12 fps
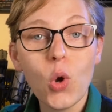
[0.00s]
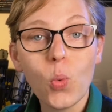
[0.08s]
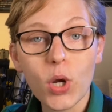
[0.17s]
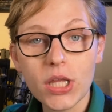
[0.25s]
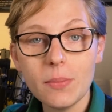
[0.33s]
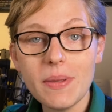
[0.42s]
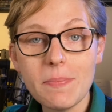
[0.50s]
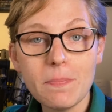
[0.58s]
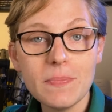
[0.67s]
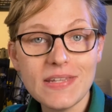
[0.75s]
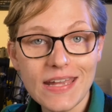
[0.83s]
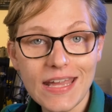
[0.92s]
We're going to be
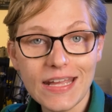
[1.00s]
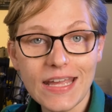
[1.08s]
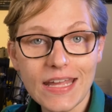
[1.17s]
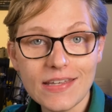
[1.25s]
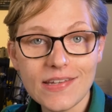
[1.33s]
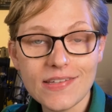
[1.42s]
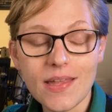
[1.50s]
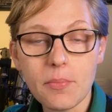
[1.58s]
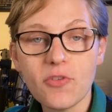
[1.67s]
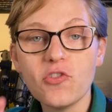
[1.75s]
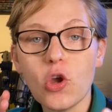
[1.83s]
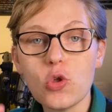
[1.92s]
digging into
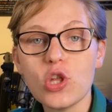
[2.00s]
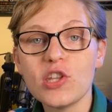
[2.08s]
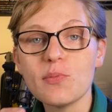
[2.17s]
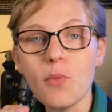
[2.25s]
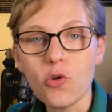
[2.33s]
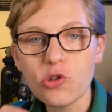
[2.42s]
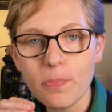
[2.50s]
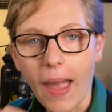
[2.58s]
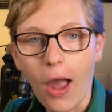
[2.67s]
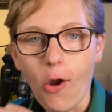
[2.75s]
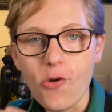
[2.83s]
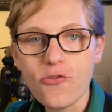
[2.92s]
some of Notion's most
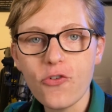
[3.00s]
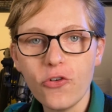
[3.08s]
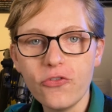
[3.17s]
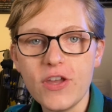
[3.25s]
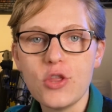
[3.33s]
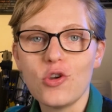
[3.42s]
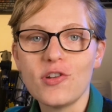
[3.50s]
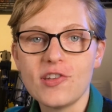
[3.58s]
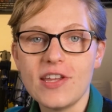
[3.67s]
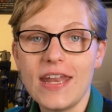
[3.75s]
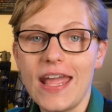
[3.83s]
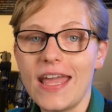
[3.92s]
powerful features
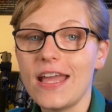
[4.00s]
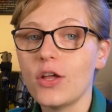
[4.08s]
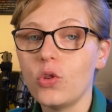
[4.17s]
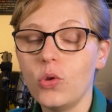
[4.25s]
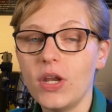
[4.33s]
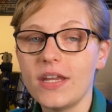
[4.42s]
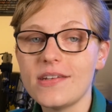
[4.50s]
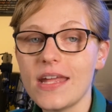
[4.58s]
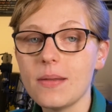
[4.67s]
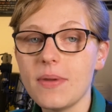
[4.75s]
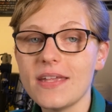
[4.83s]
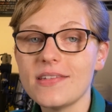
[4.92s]
today, including
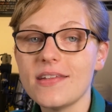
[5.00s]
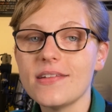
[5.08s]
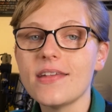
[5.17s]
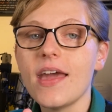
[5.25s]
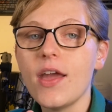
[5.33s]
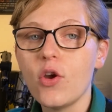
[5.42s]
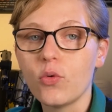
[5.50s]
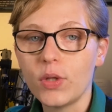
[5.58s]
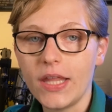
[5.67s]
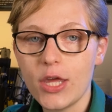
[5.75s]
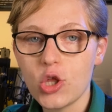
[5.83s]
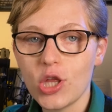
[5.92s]
databases,
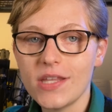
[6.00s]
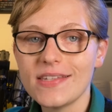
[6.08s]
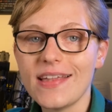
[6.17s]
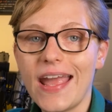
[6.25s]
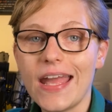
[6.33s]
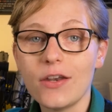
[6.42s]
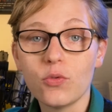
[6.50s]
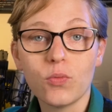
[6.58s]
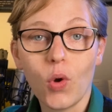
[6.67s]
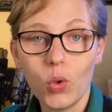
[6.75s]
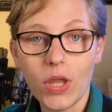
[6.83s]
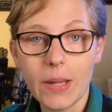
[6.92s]
relations, and
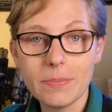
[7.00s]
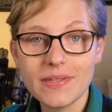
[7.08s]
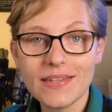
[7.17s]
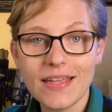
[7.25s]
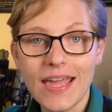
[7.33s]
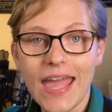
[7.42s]
rollups.